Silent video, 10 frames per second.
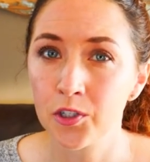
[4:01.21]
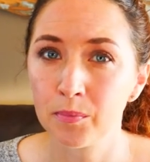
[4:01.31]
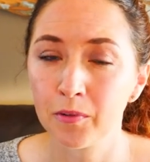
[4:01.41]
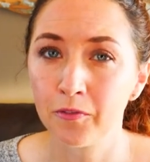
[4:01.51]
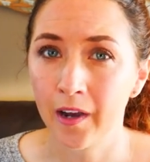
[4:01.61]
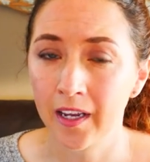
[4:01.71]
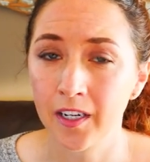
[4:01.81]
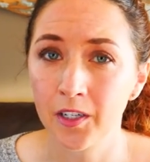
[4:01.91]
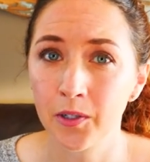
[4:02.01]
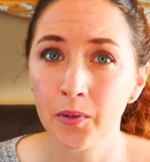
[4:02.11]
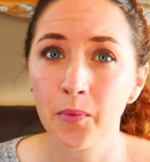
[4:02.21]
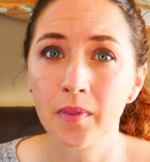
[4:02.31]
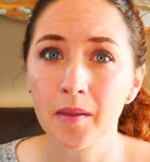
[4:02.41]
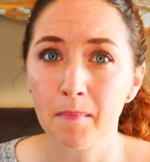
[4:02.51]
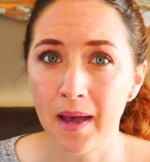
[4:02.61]
to providing you
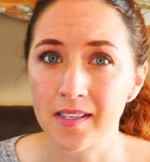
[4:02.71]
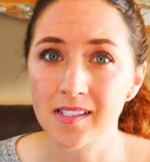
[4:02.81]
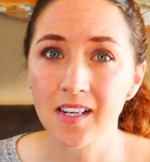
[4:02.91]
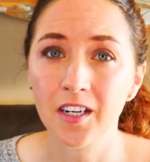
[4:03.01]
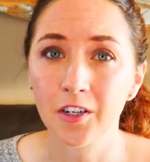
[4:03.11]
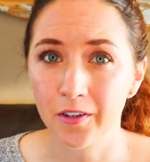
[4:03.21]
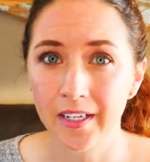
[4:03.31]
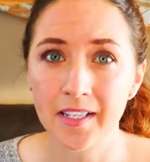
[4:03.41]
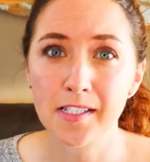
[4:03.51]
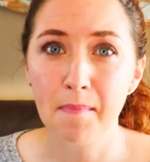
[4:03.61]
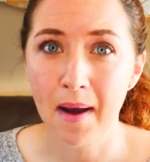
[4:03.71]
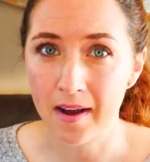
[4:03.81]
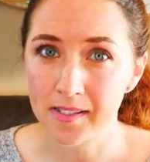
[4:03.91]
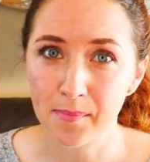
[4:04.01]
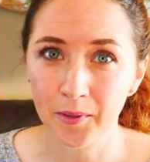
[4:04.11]
with the best ingredients
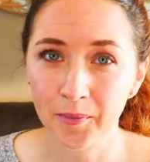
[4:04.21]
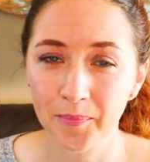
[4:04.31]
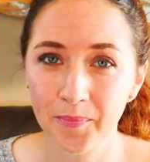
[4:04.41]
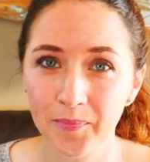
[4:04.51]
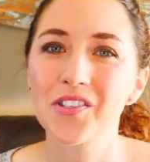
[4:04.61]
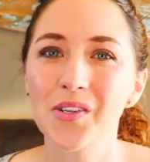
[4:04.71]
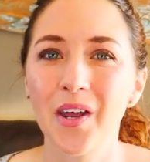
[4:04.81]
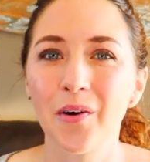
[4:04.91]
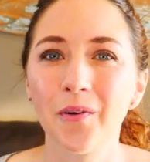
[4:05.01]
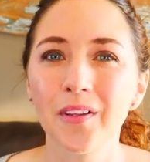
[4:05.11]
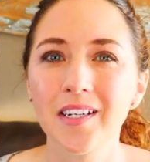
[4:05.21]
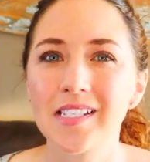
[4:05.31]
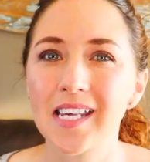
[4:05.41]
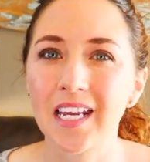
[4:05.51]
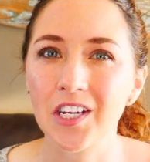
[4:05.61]
possible. So, not only
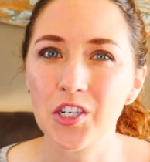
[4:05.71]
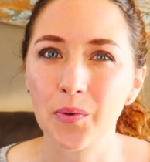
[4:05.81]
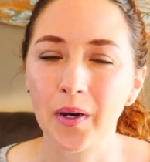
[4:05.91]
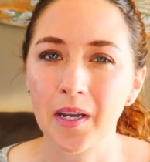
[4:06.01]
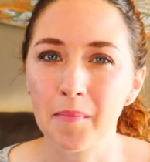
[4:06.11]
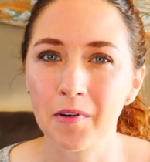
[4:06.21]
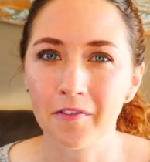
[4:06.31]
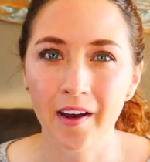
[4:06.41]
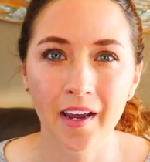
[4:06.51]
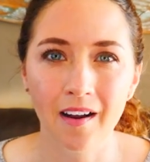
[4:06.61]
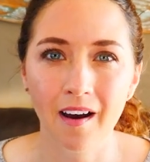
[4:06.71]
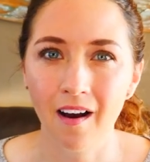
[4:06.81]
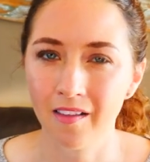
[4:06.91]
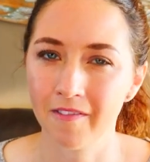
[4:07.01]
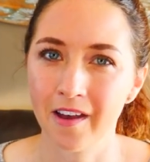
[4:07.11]
does AG1 provide
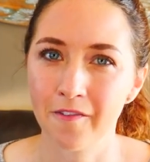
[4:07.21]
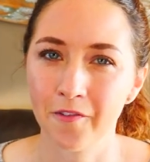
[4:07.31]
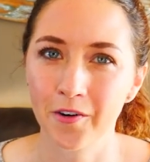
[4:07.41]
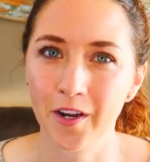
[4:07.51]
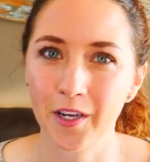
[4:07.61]
all of that for